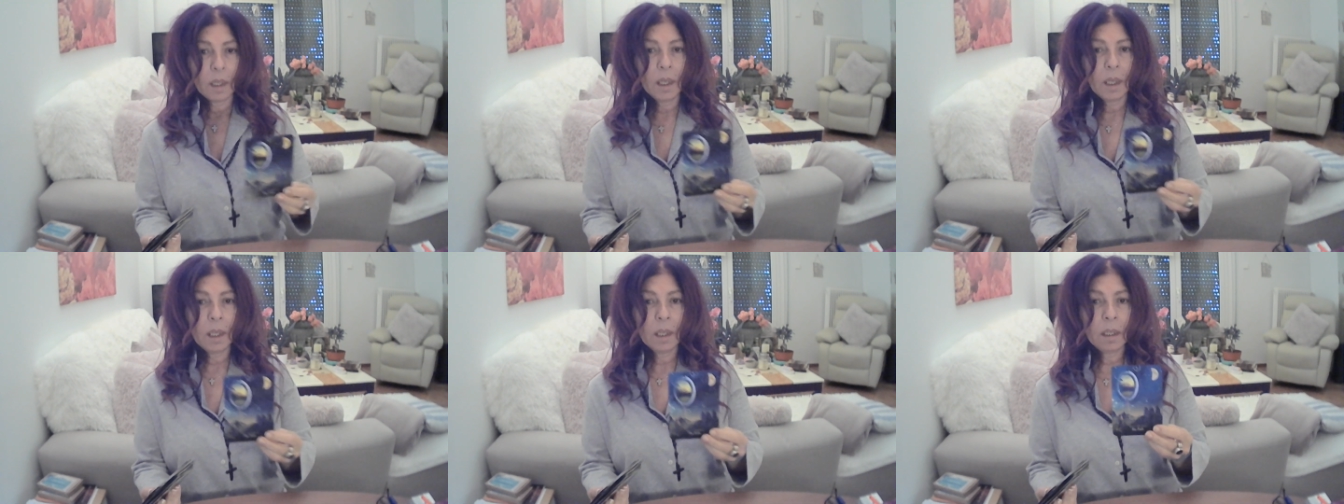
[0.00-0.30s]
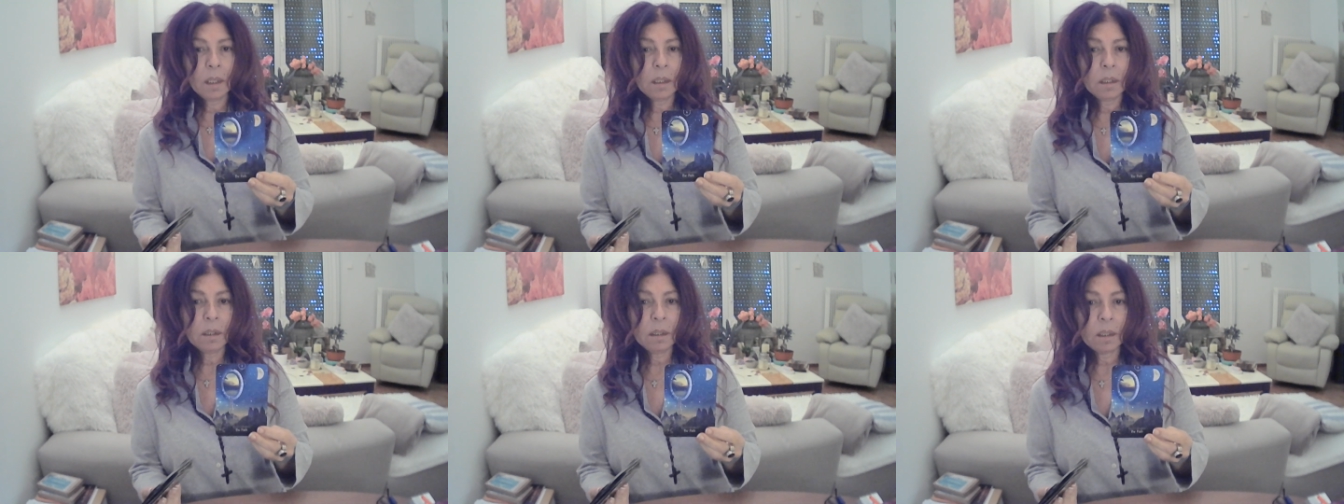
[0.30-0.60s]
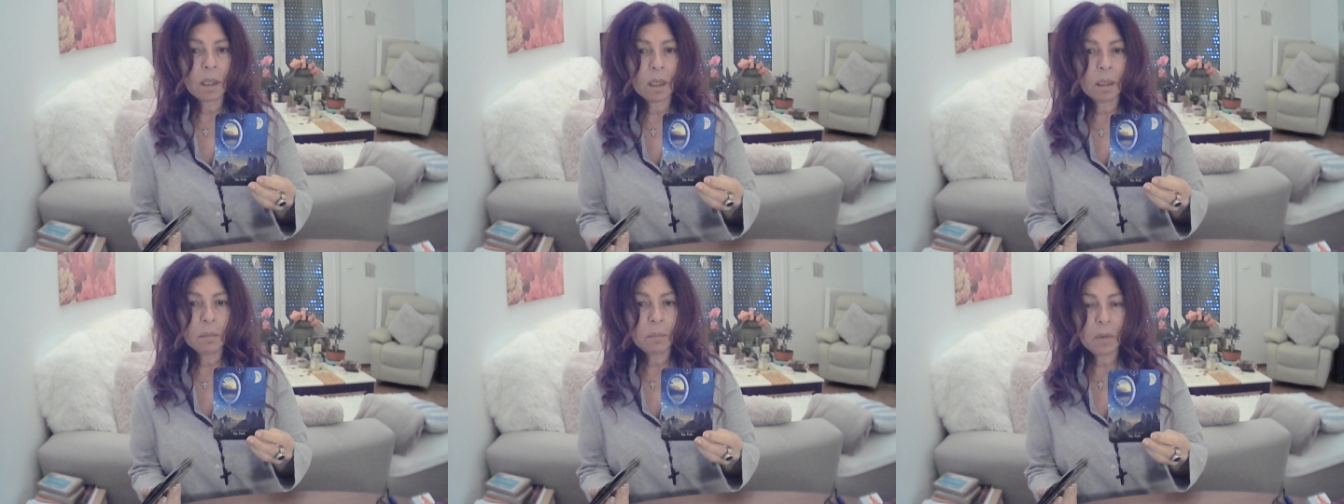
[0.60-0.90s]
And
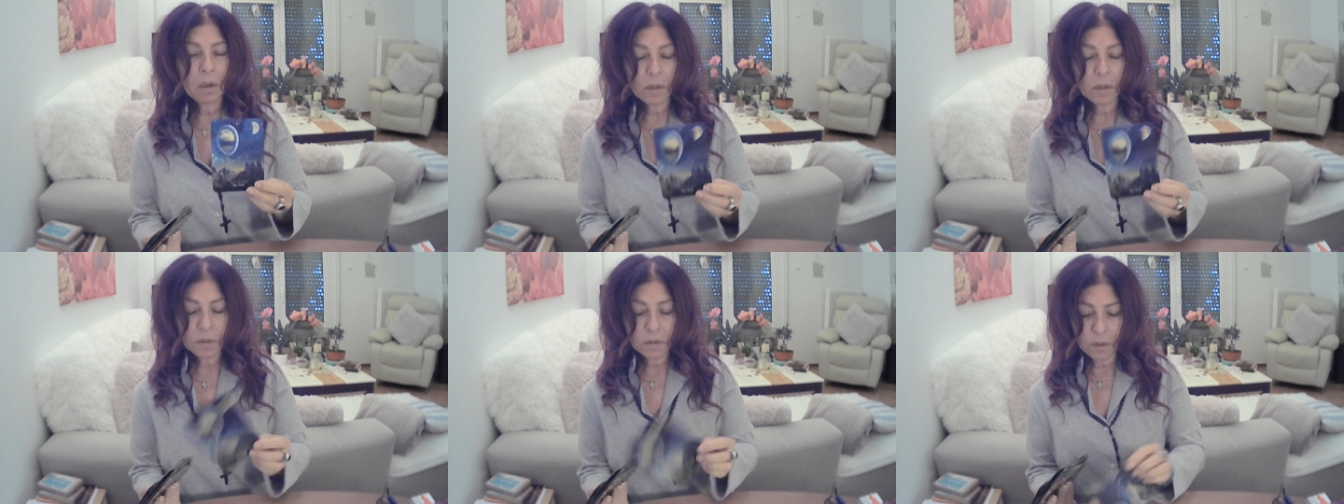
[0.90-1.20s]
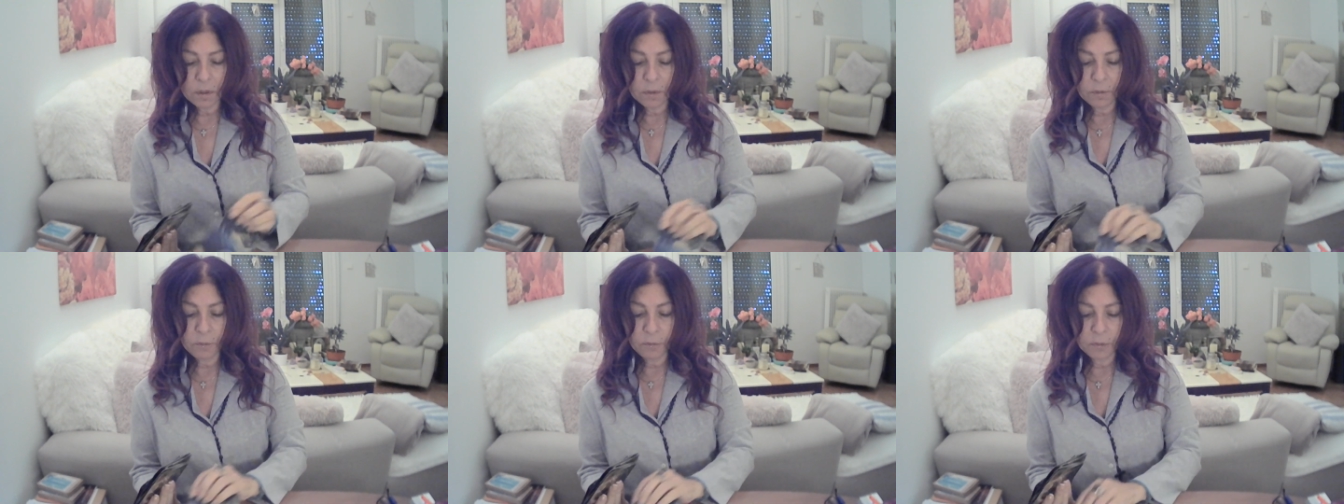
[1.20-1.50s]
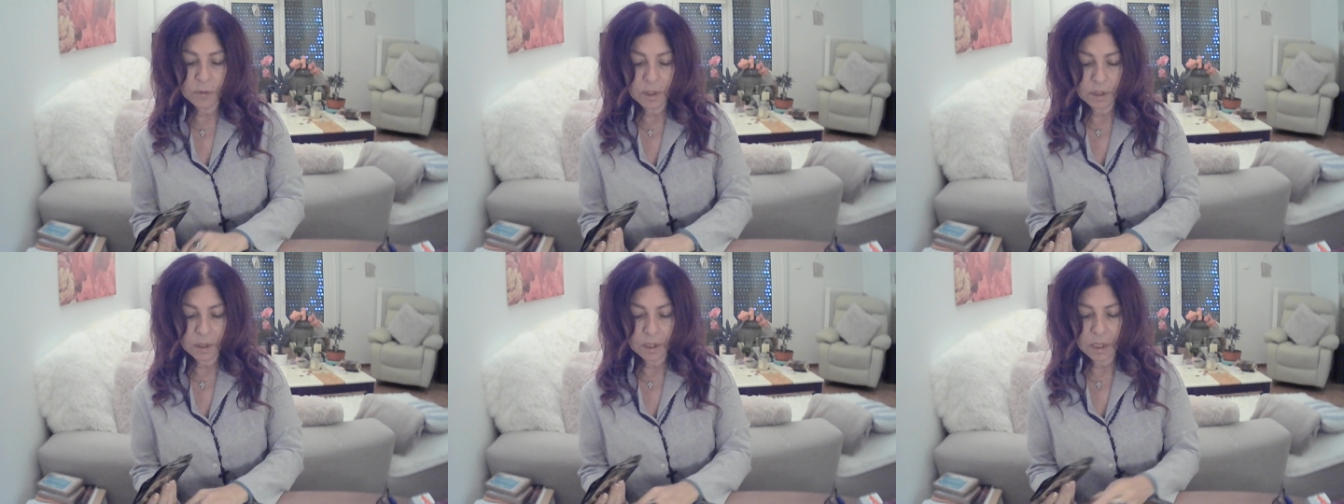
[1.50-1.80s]
I'm also
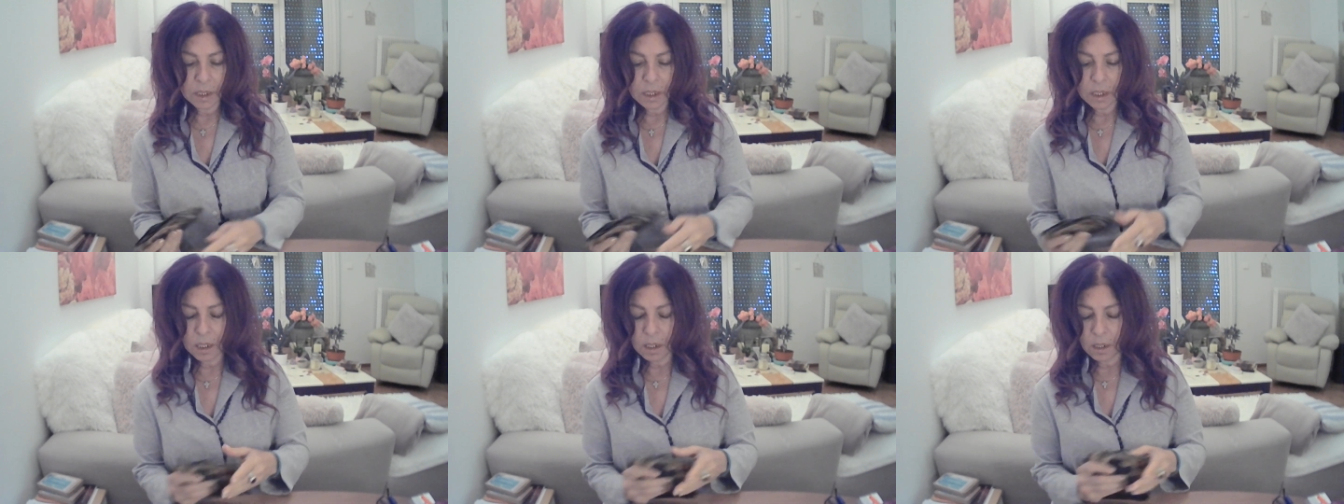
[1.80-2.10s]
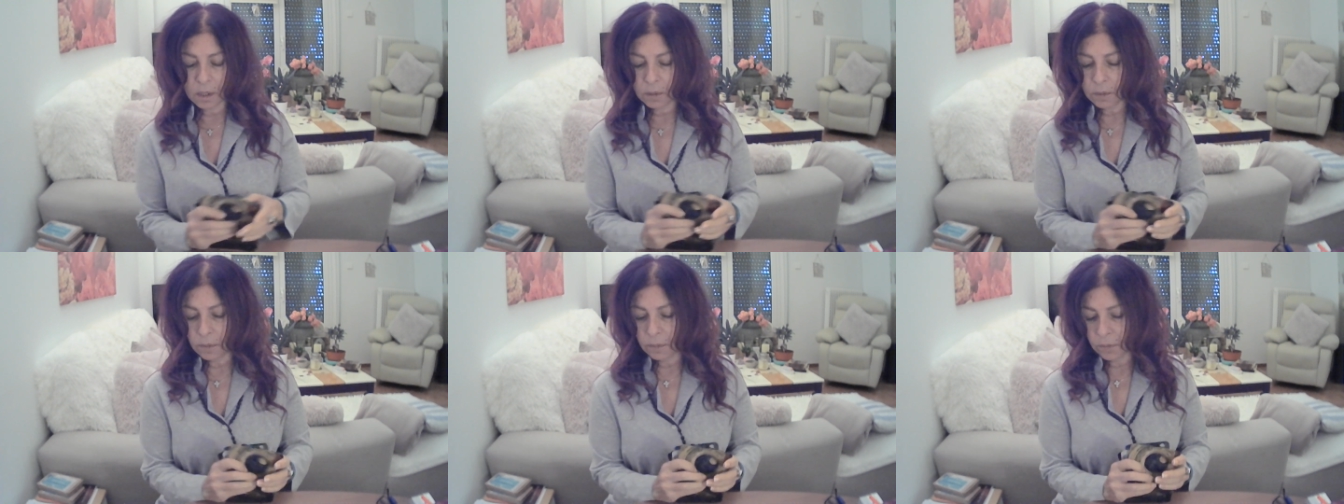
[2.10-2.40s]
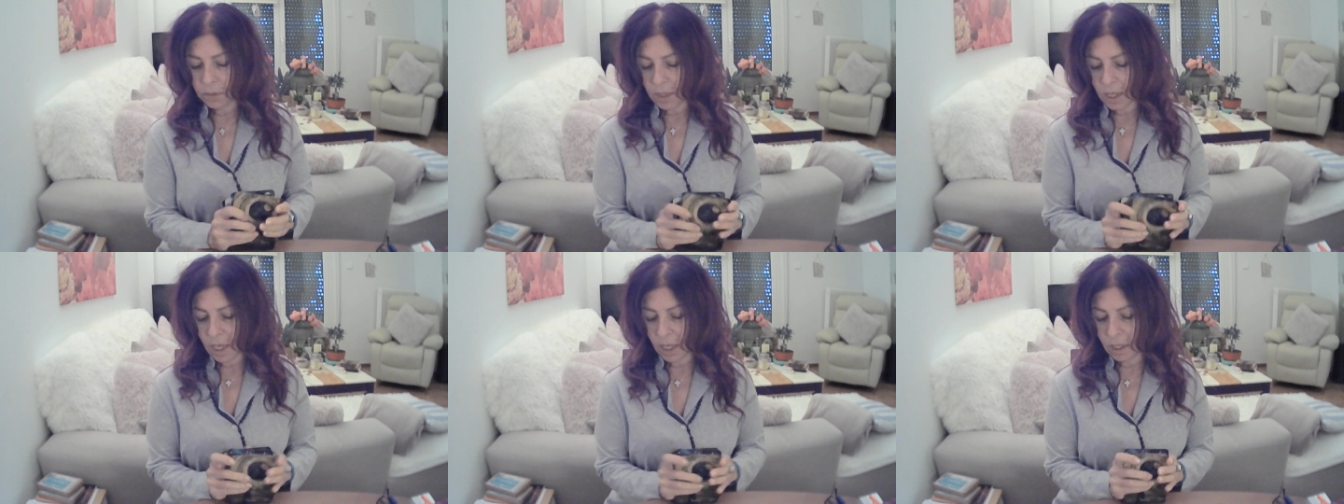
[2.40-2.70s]
feeling
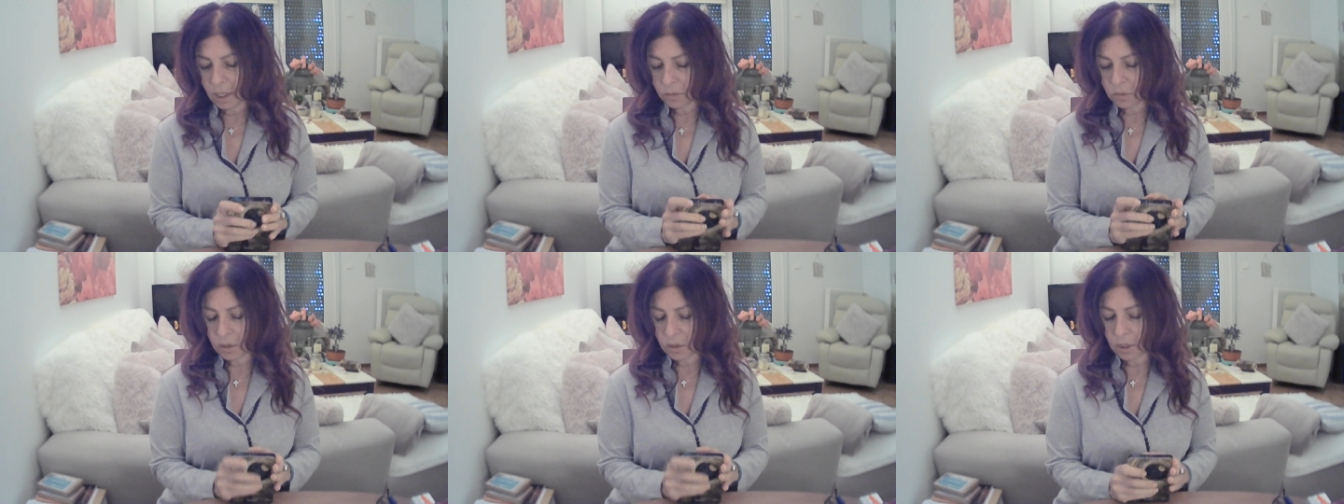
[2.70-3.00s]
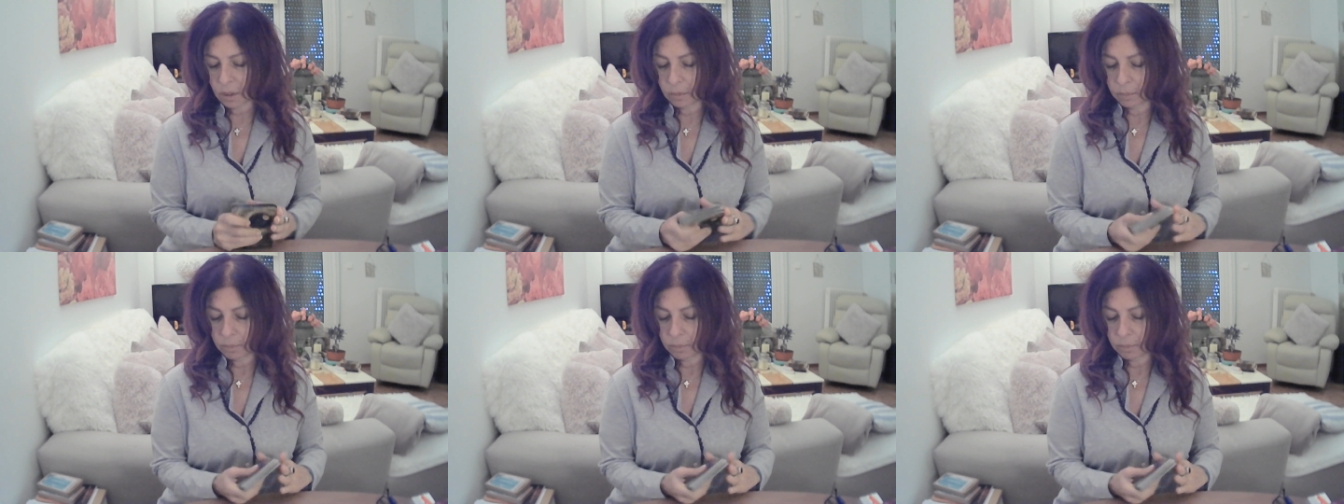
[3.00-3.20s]
here that